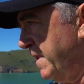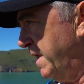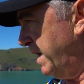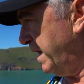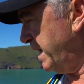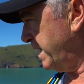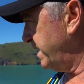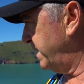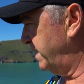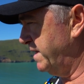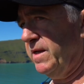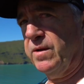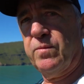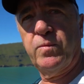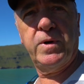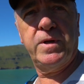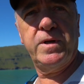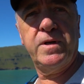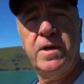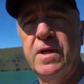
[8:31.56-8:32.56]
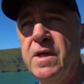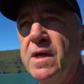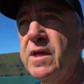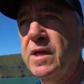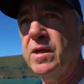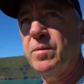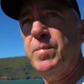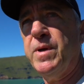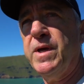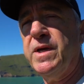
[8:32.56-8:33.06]
hardly any wind
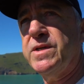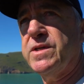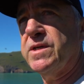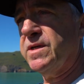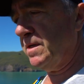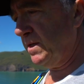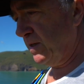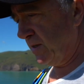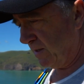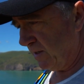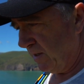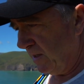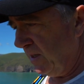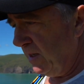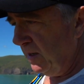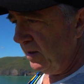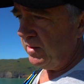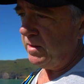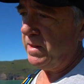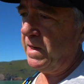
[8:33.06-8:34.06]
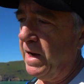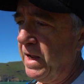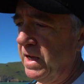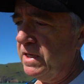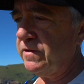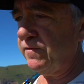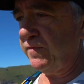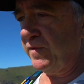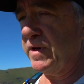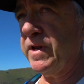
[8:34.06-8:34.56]
compared to the
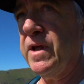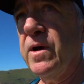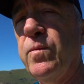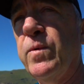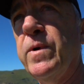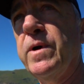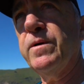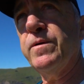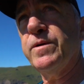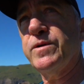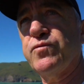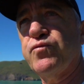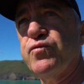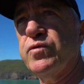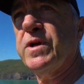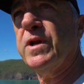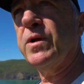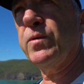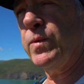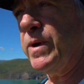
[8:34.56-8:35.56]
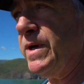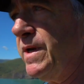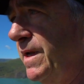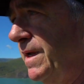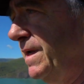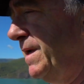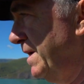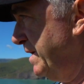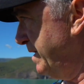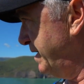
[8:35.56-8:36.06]
last video where it was really
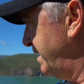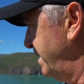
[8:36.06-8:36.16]
windy